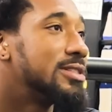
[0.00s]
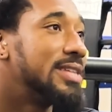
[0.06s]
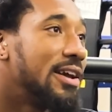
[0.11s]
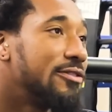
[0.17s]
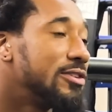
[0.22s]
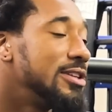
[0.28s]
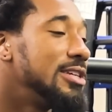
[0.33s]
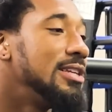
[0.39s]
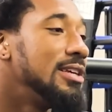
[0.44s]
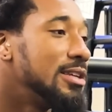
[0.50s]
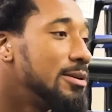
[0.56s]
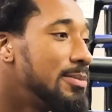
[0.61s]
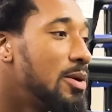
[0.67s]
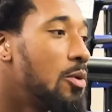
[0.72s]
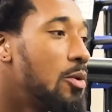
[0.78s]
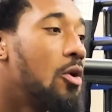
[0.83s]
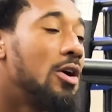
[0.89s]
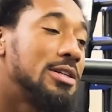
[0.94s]
definitely need to
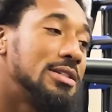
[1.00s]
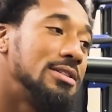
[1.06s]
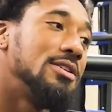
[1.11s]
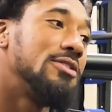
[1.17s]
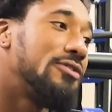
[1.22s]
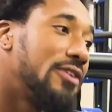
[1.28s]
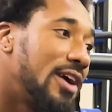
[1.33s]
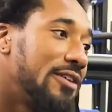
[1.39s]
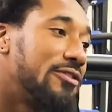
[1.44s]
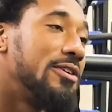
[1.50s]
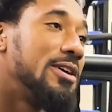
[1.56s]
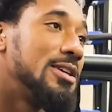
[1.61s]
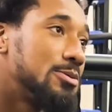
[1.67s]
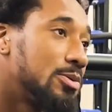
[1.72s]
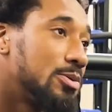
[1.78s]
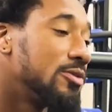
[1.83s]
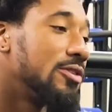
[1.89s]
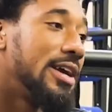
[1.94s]
be watching this fight for
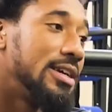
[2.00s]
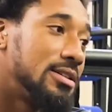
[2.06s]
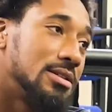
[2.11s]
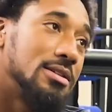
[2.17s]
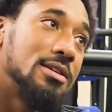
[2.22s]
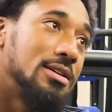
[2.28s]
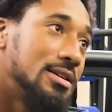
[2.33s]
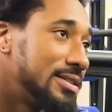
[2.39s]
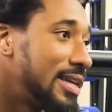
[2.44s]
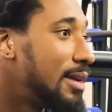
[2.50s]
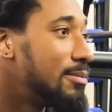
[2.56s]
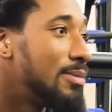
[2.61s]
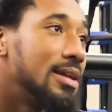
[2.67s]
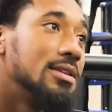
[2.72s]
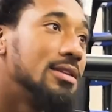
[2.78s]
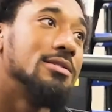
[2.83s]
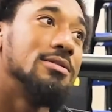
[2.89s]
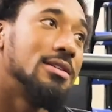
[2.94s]
inspiration because they've
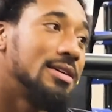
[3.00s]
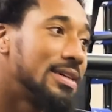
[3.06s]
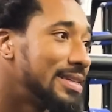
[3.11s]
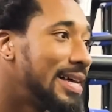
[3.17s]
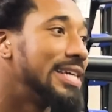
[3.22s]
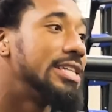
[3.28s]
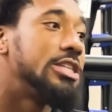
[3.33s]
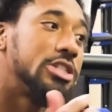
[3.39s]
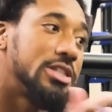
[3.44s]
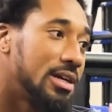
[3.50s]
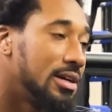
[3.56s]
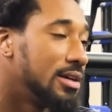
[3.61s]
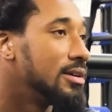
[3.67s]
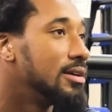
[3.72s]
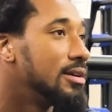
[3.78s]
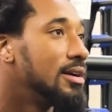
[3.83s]
been looking like shit.